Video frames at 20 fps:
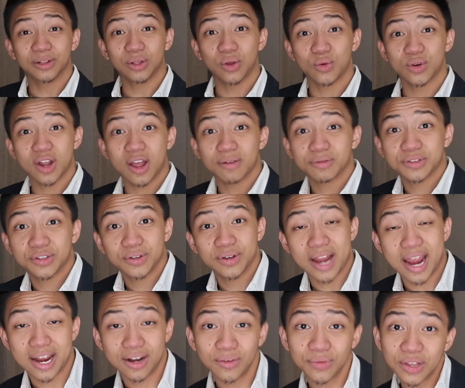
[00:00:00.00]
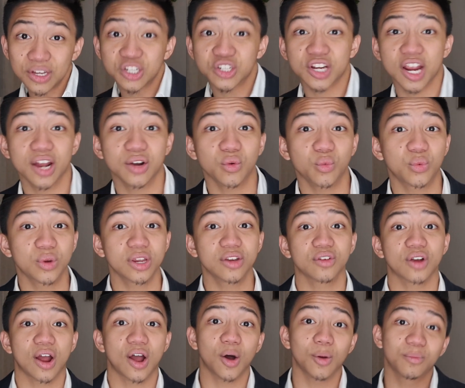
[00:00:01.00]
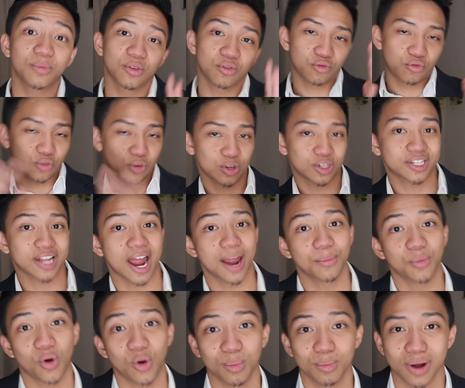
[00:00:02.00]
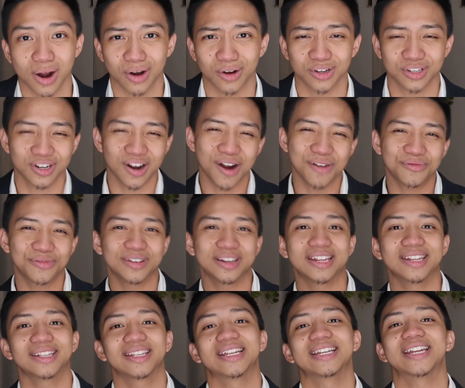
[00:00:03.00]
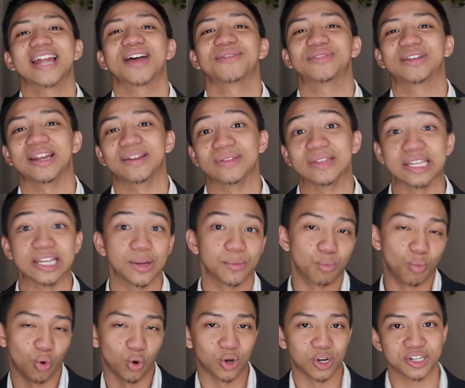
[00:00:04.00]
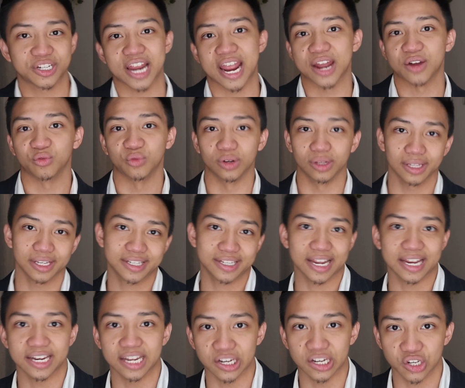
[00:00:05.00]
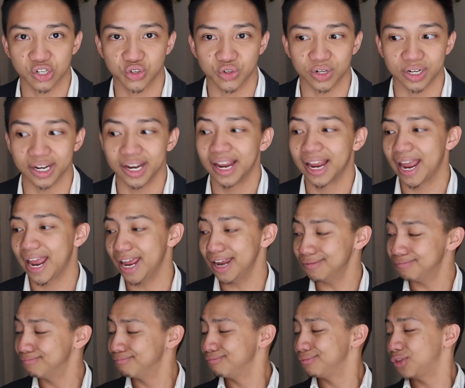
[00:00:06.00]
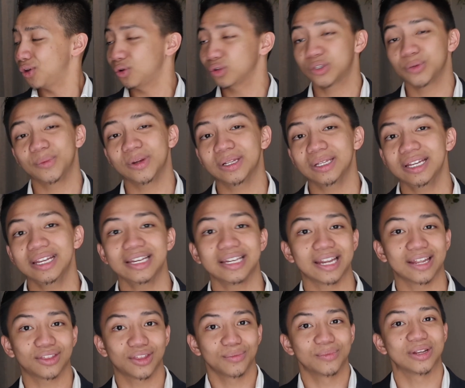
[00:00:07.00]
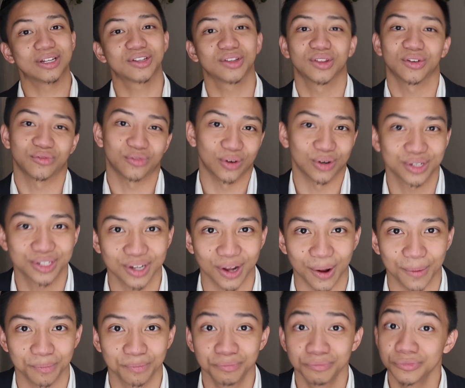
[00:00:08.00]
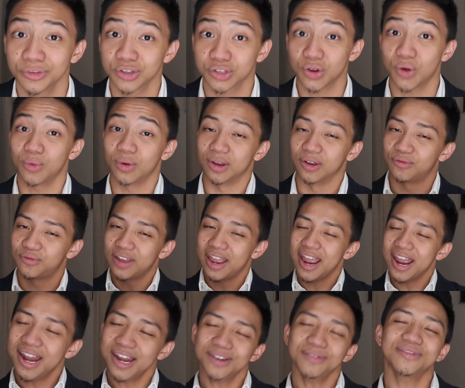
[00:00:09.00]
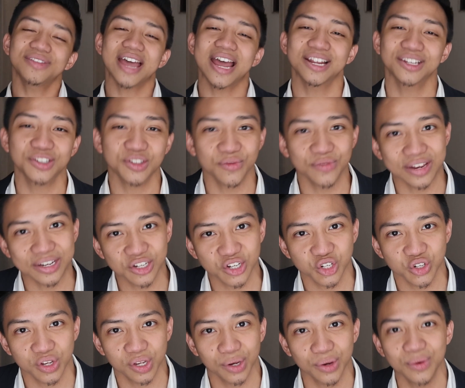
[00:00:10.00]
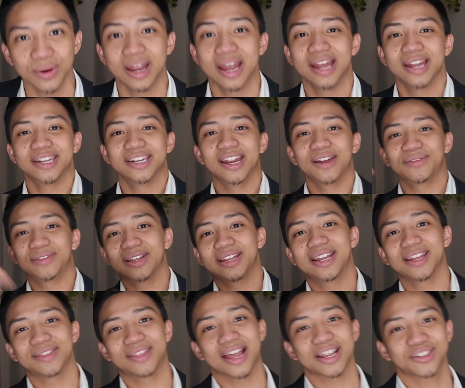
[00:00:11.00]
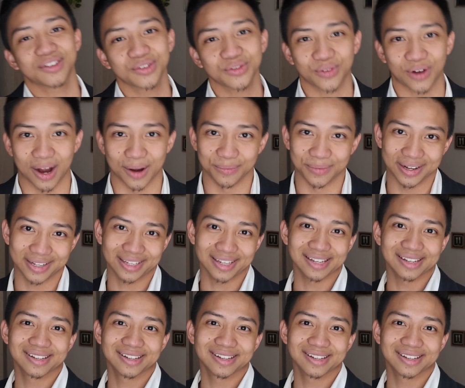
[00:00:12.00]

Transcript: the Loan Officer, and on this channel we help first-time homebuyers confidently navigate the mortgage and real estate industry, and ultimately get them into their first home. So if any of that is of interest to you, definitely hit that subscribe button.